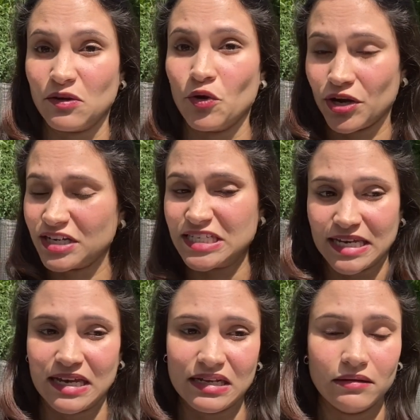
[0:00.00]
or
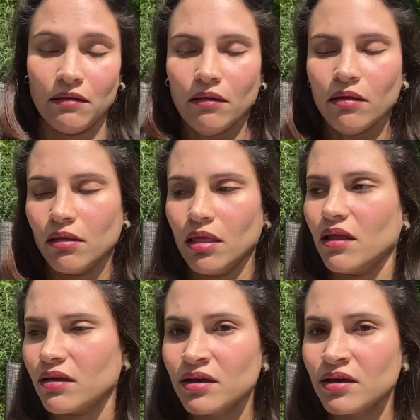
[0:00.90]
chicken. Ugh.